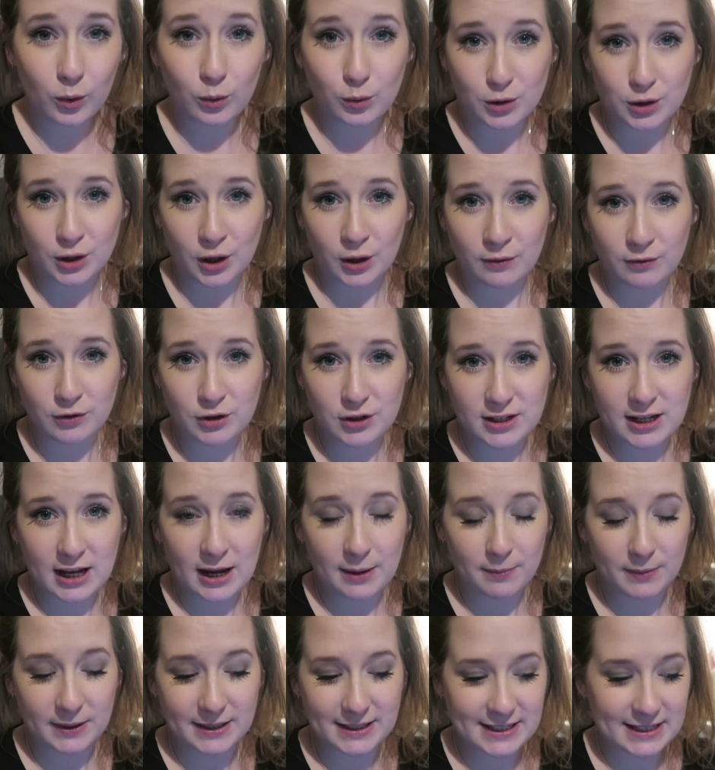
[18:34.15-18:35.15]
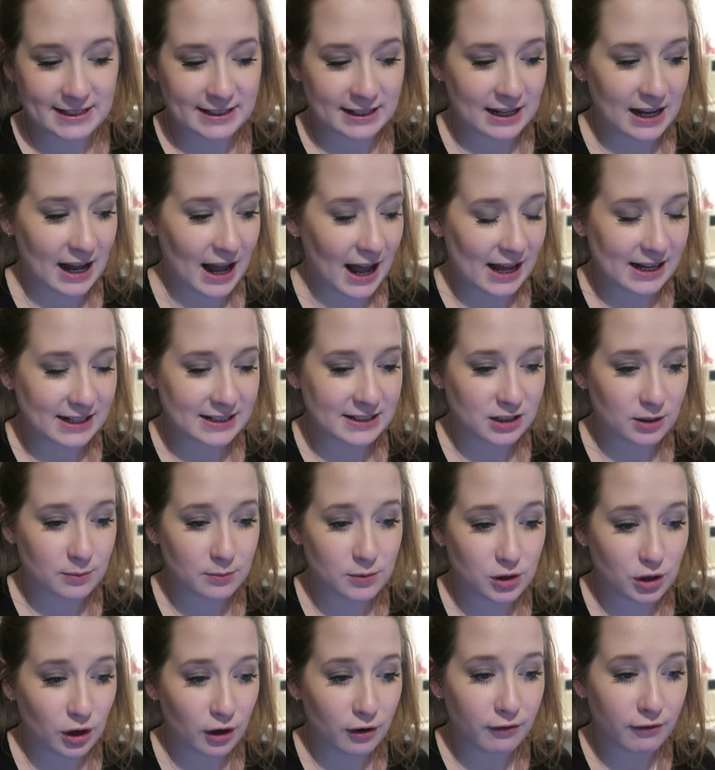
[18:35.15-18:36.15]
Also, I've just had my dinner and
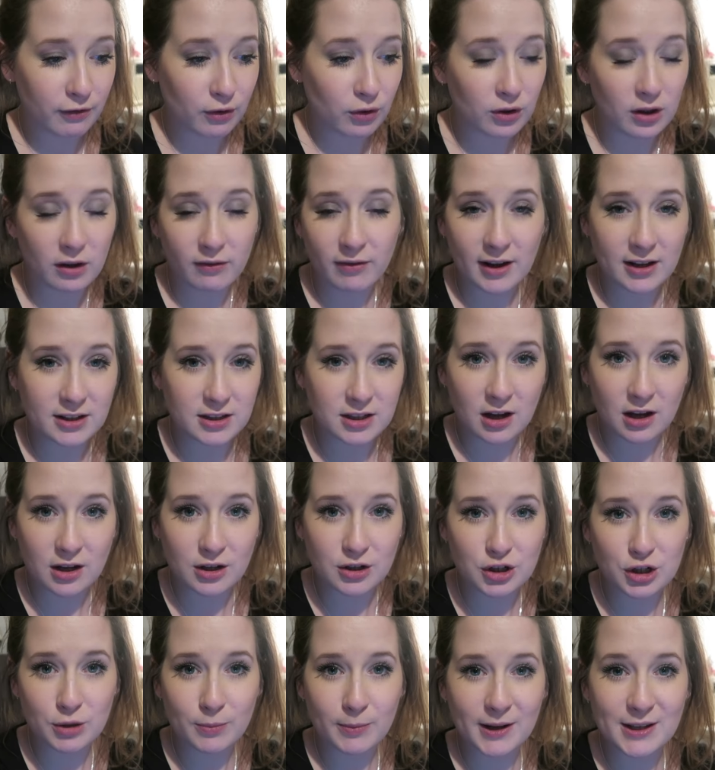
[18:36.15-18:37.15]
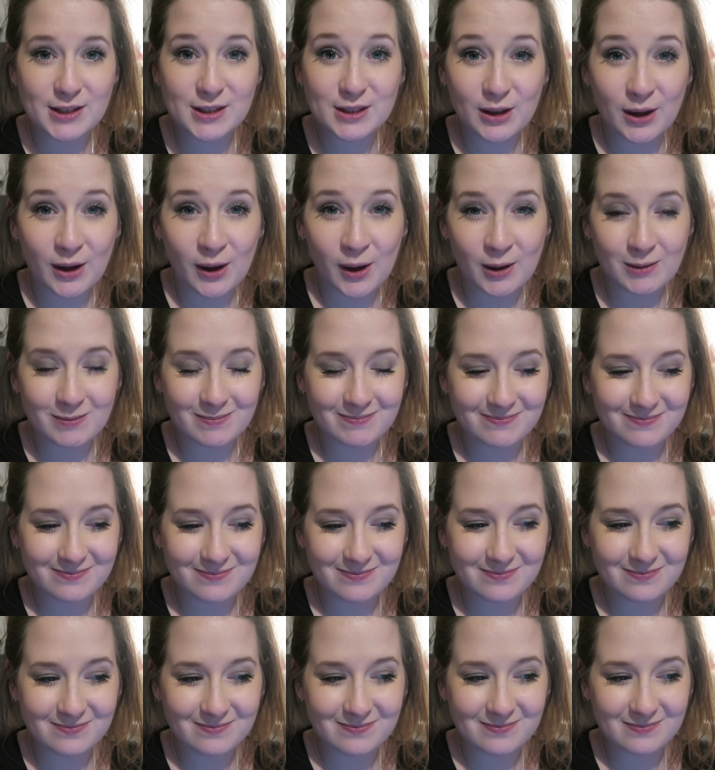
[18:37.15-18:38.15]
I'm so full that I've had to undo my skirt.
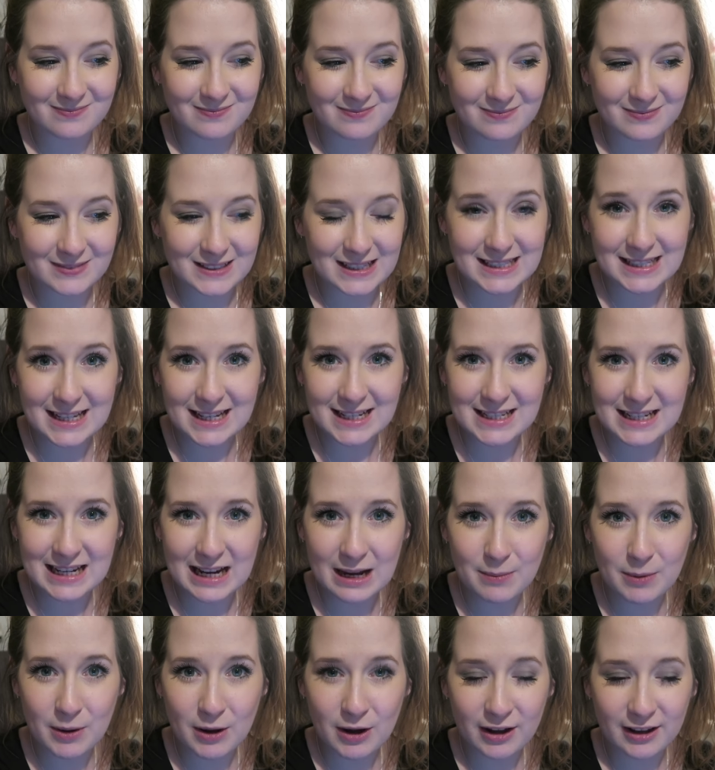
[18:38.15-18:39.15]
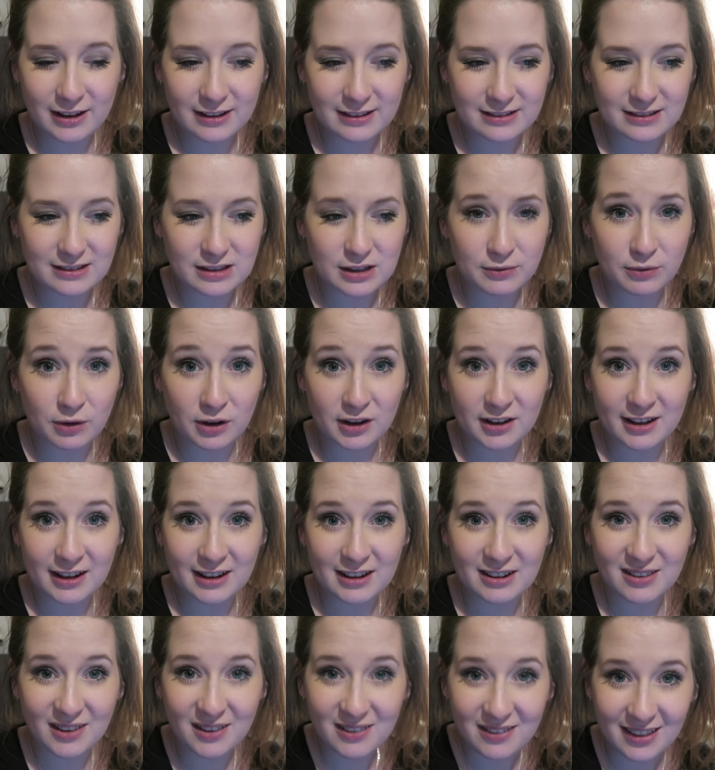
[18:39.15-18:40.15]
Is that TMI? Just thought I'd
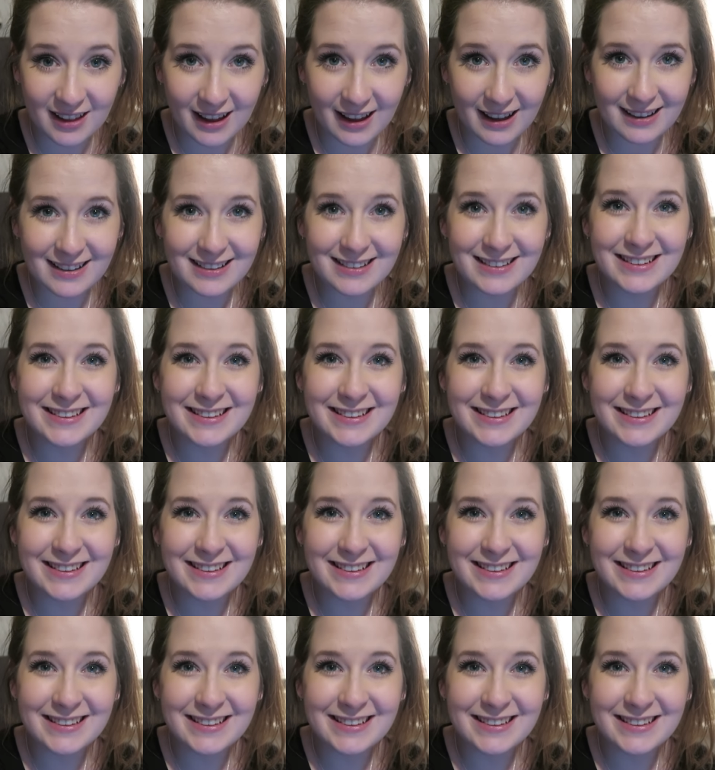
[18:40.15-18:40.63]
let you know that.